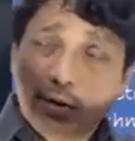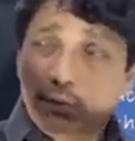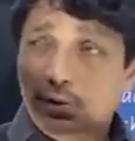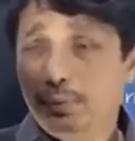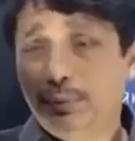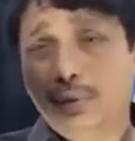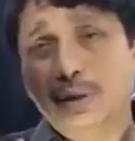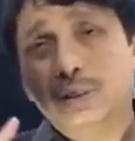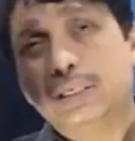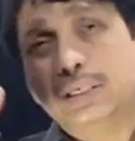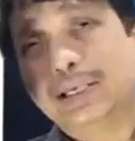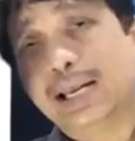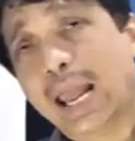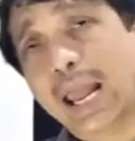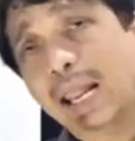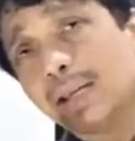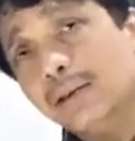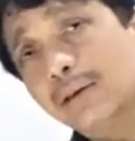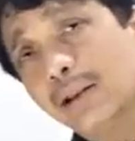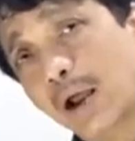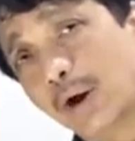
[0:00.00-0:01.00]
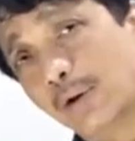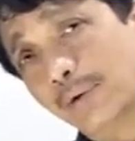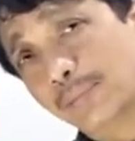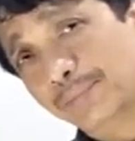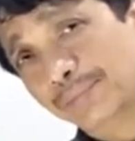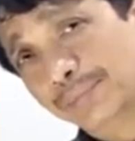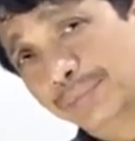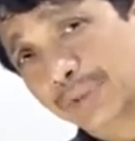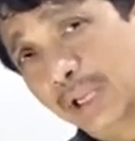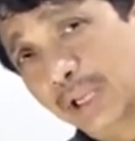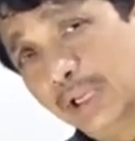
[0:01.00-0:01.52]
When the patient is lying
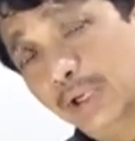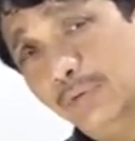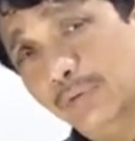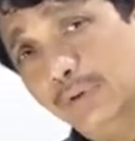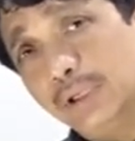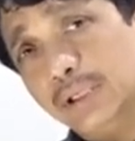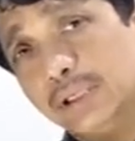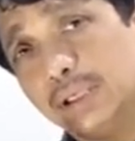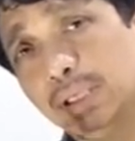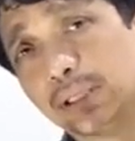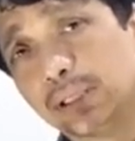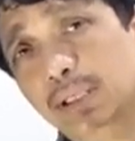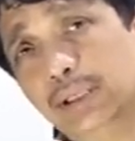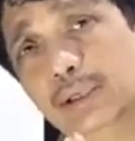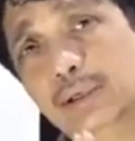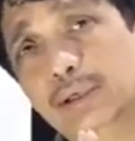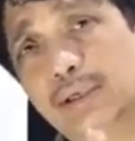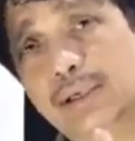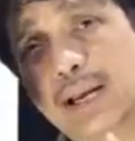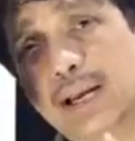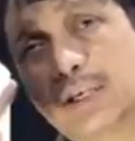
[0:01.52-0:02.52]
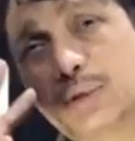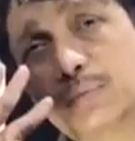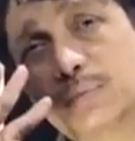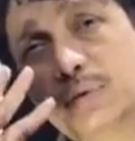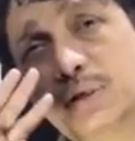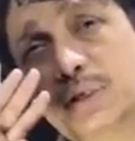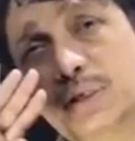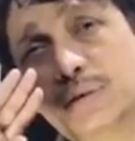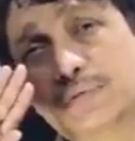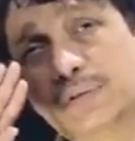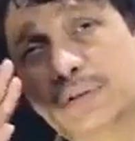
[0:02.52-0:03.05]
down, you will see that the
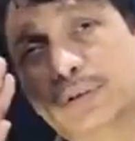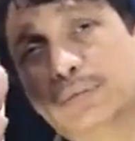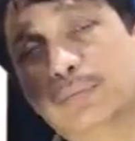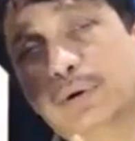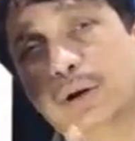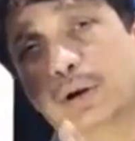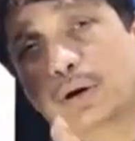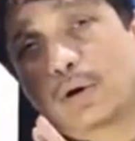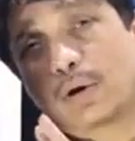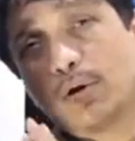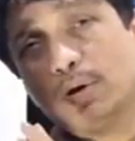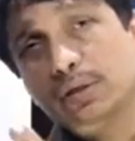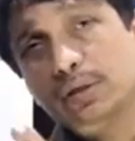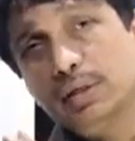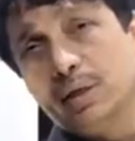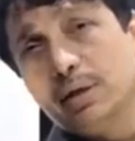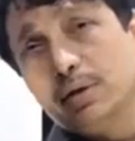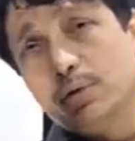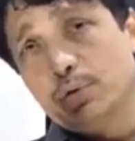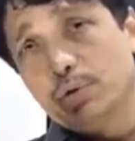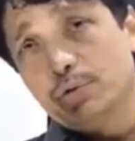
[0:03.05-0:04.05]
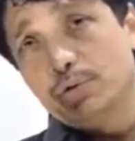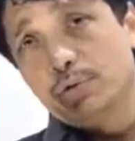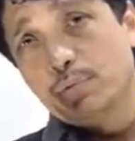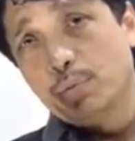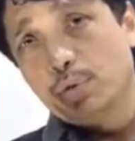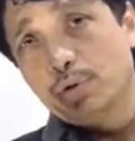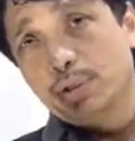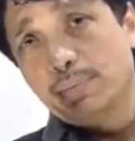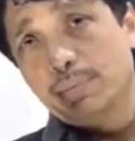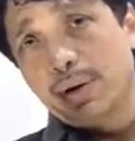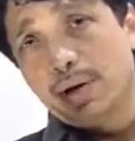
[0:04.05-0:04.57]
detachment shifts because it goes to
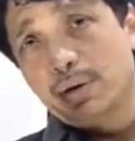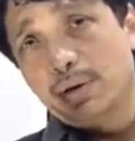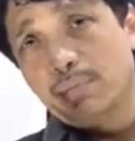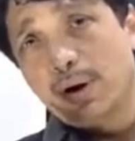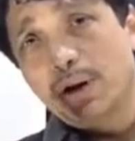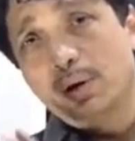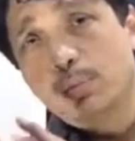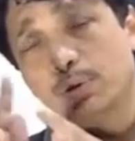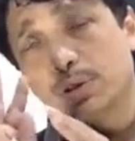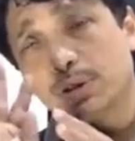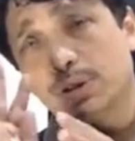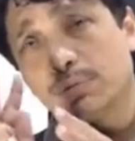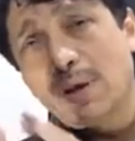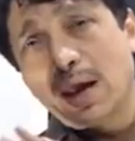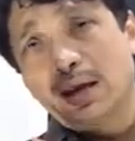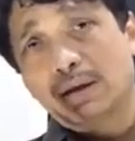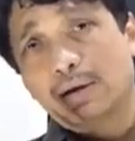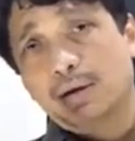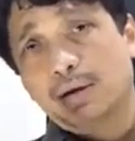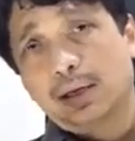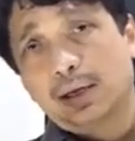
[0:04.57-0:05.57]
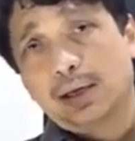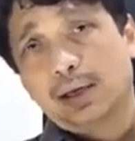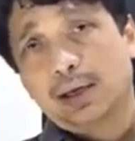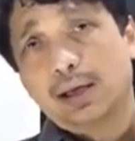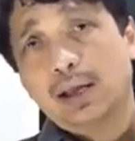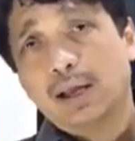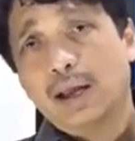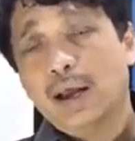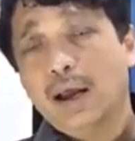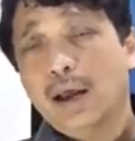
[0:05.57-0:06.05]
the most dependent part, which is the macular area.